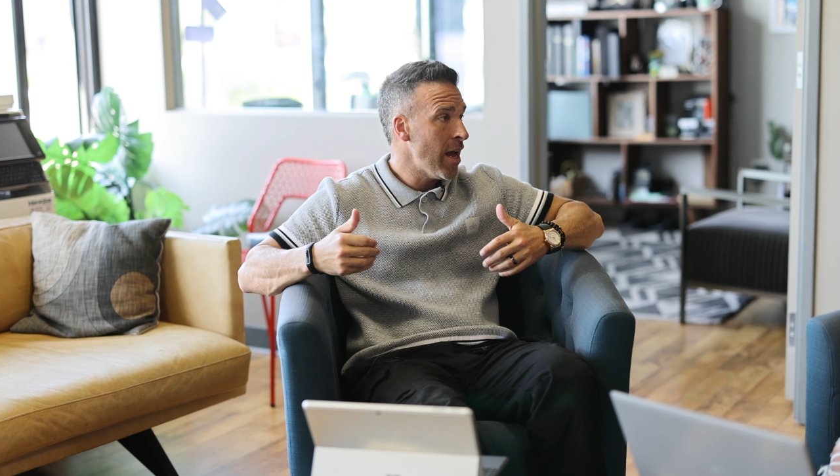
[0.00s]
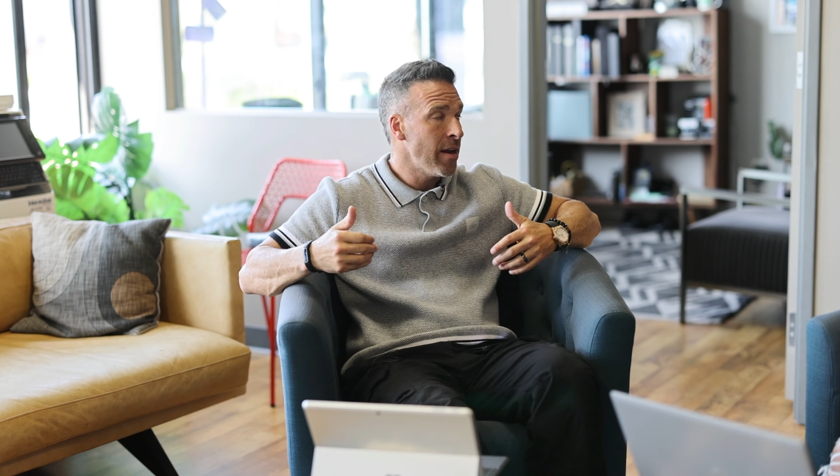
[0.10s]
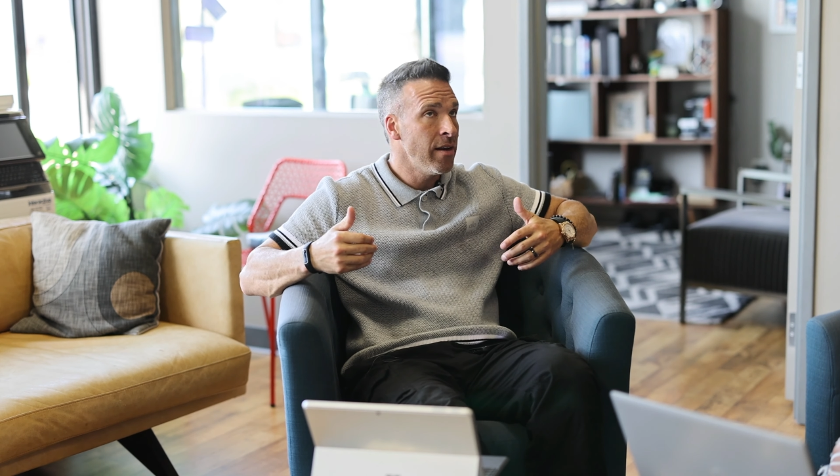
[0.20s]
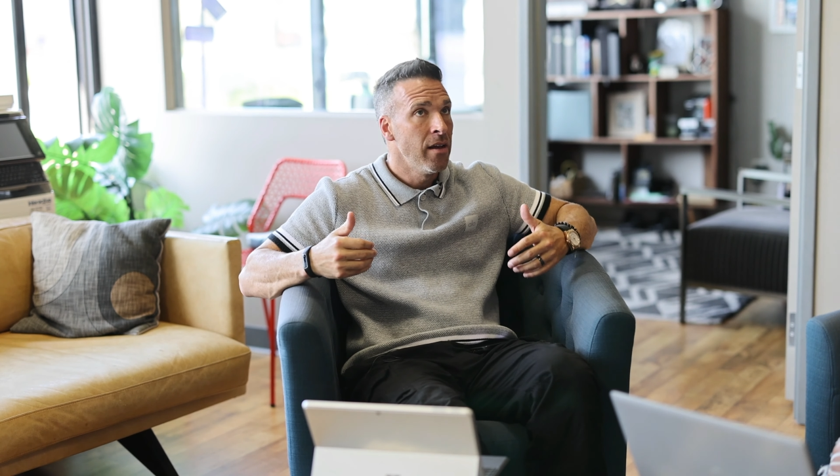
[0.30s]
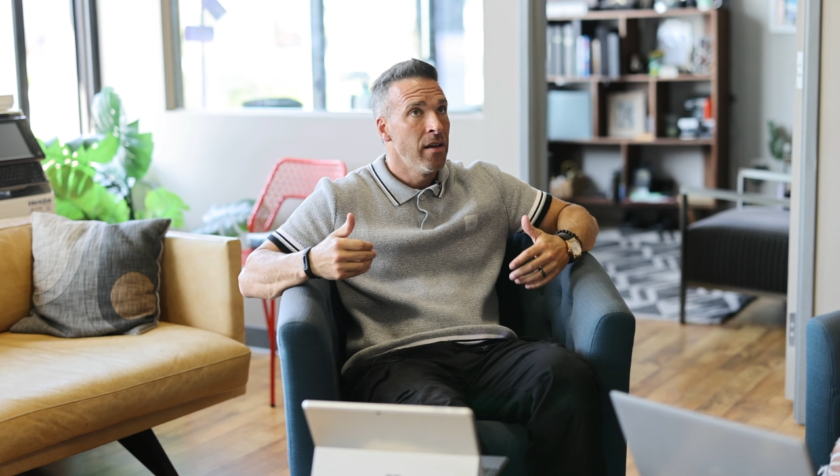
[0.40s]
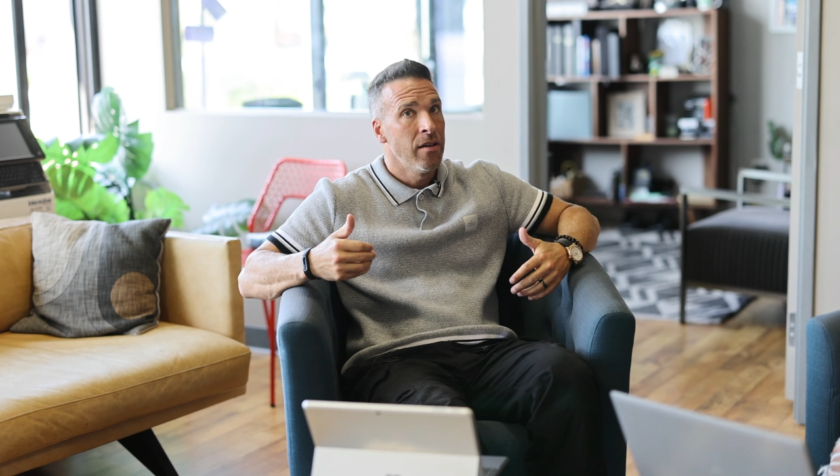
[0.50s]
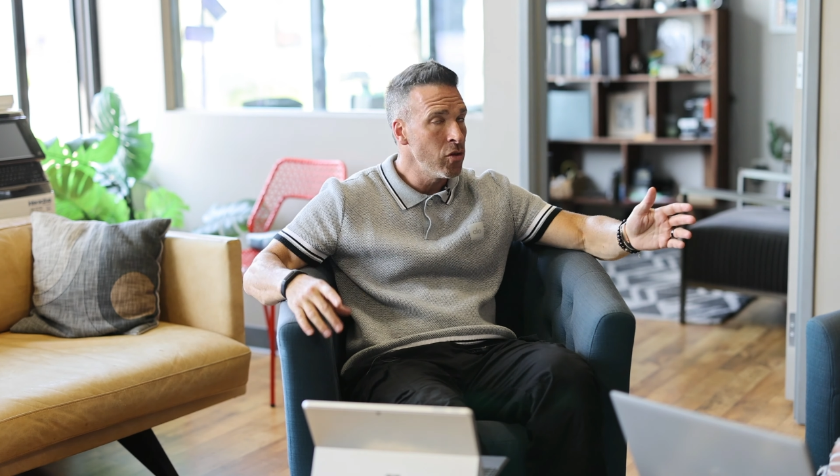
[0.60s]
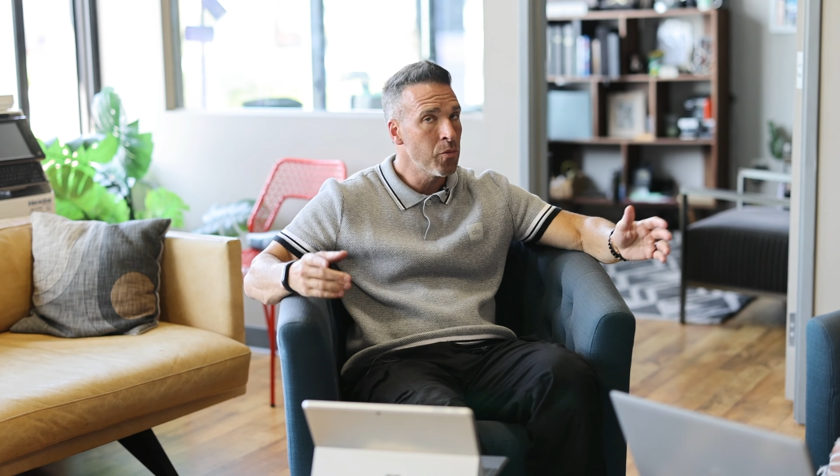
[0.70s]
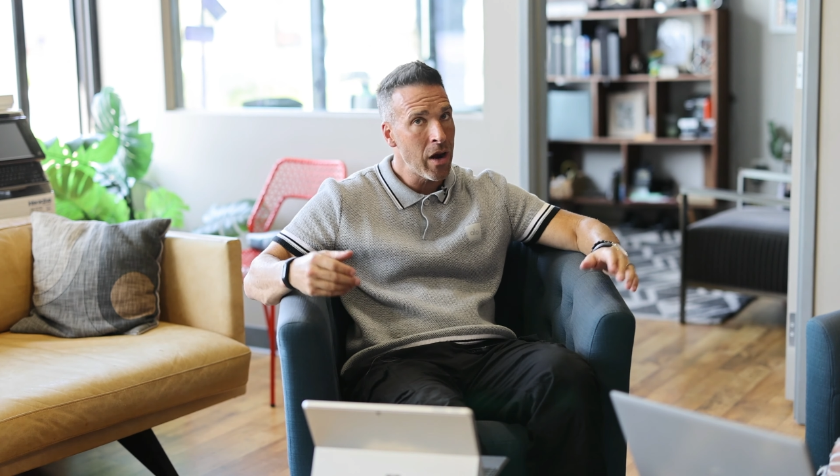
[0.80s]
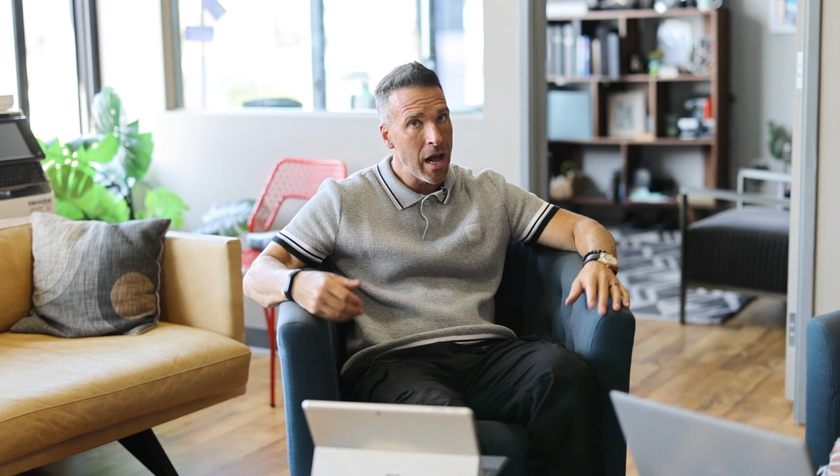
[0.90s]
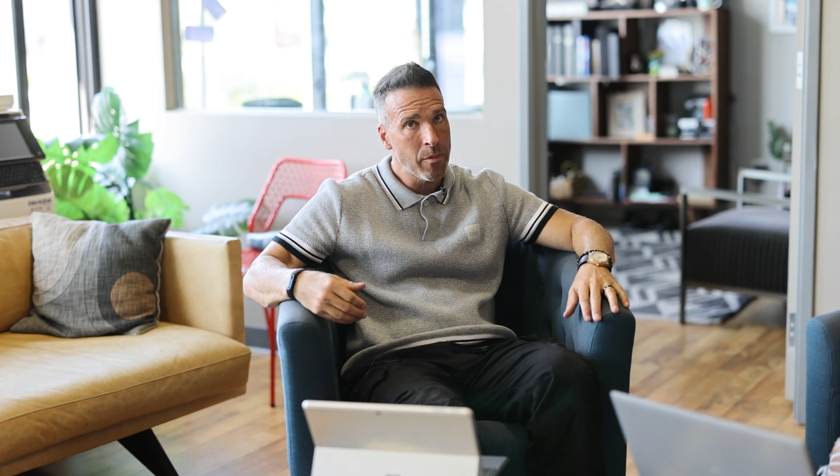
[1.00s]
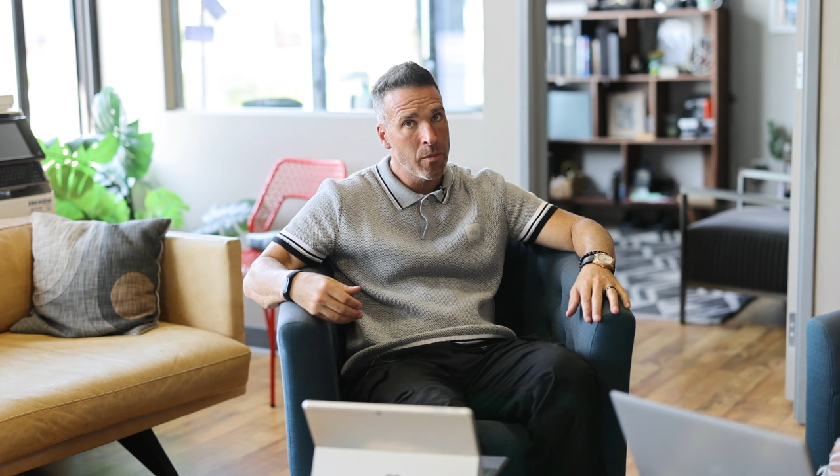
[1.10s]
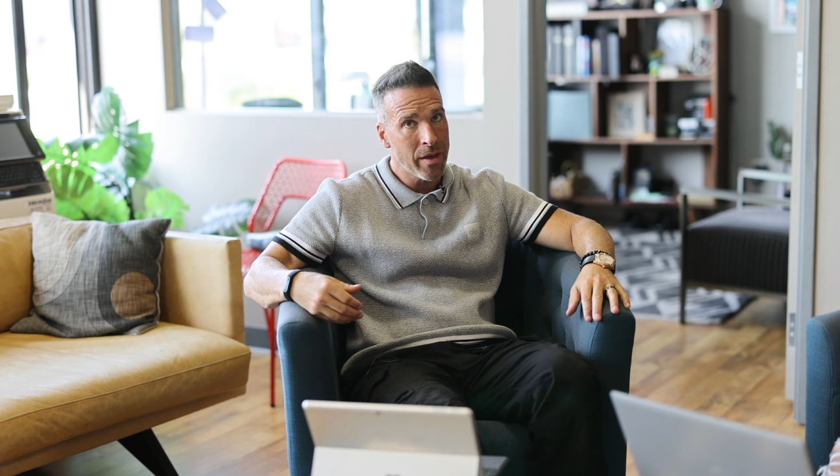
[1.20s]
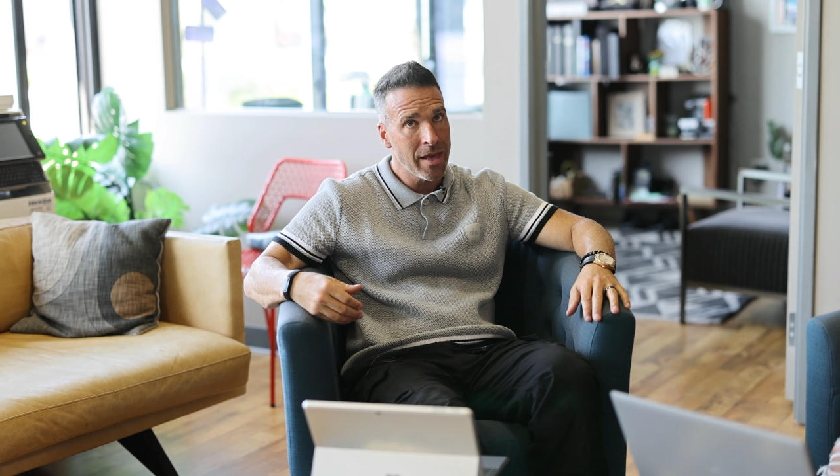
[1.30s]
And the problem